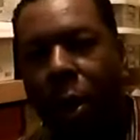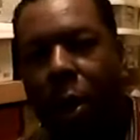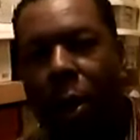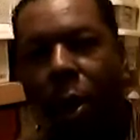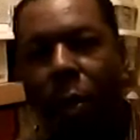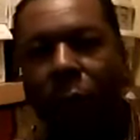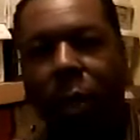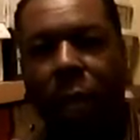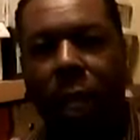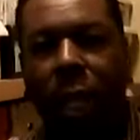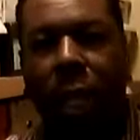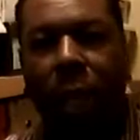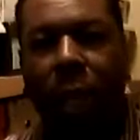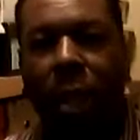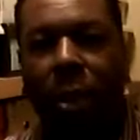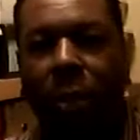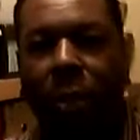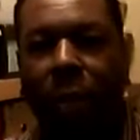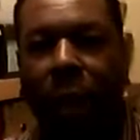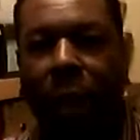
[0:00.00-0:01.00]
Over the
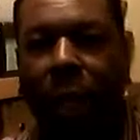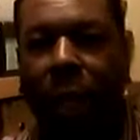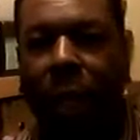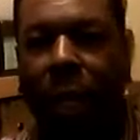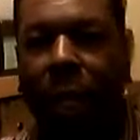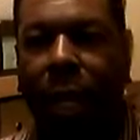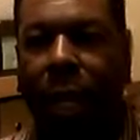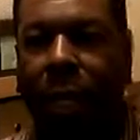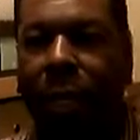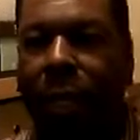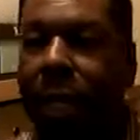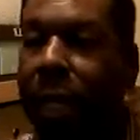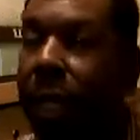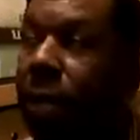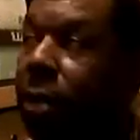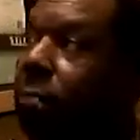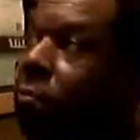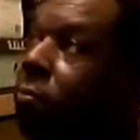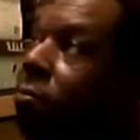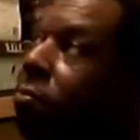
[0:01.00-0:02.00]
years, I've collected
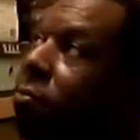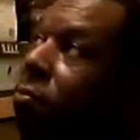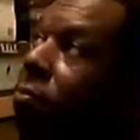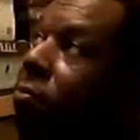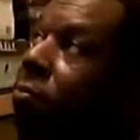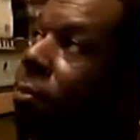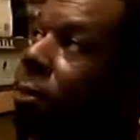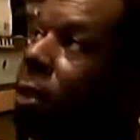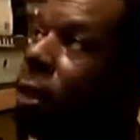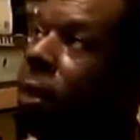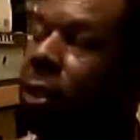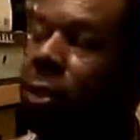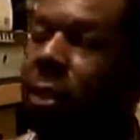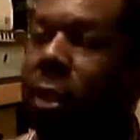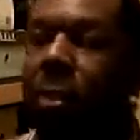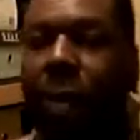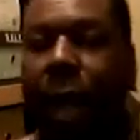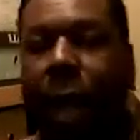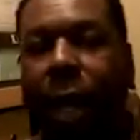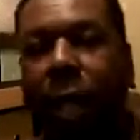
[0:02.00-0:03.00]

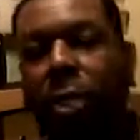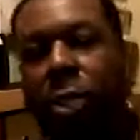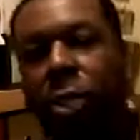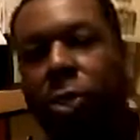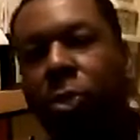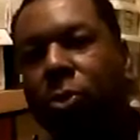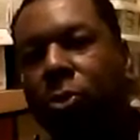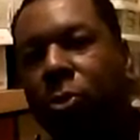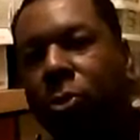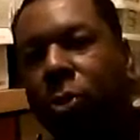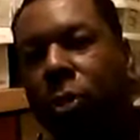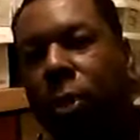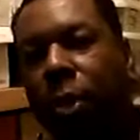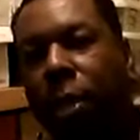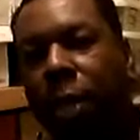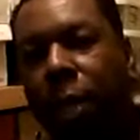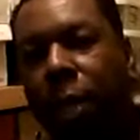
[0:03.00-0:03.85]
some nice shoes.